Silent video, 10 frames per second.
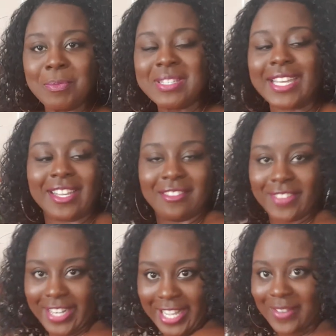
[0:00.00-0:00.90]
in my second
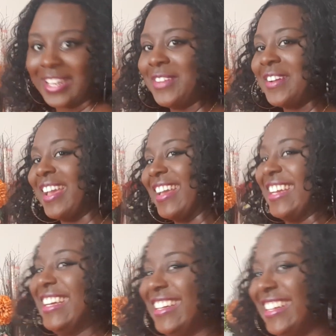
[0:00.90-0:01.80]
video
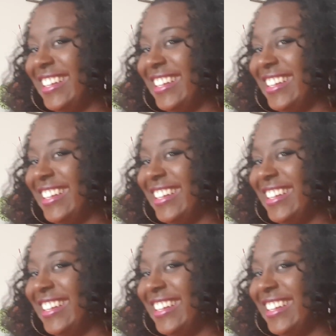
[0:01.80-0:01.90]
anyway.